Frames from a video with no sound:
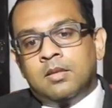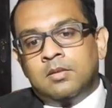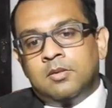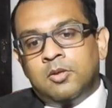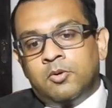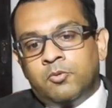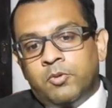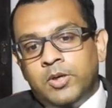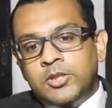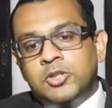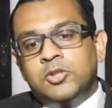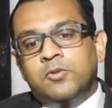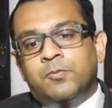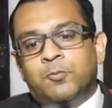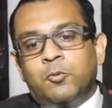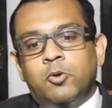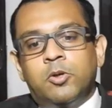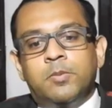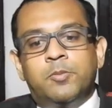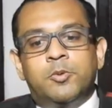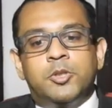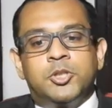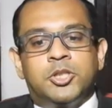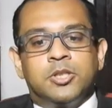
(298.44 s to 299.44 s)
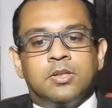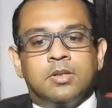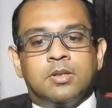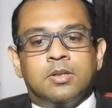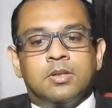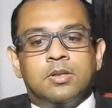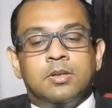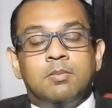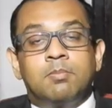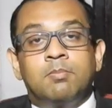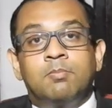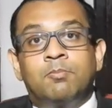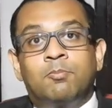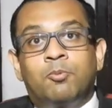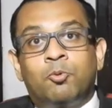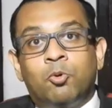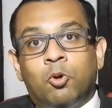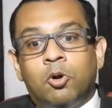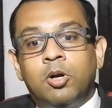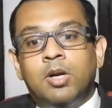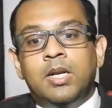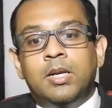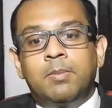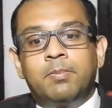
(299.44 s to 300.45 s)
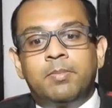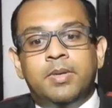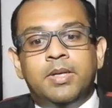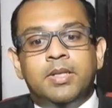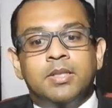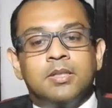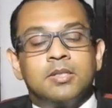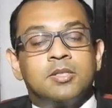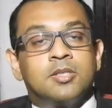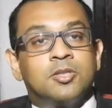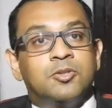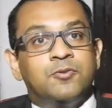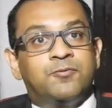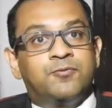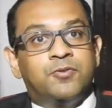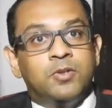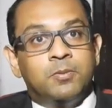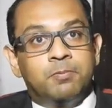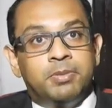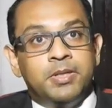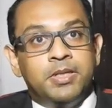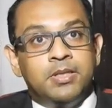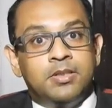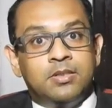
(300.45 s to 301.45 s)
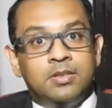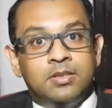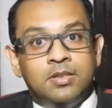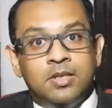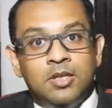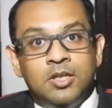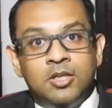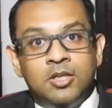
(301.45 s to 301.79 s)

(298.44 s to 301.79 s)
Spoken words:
The writ of prohibition broadly means to forbid,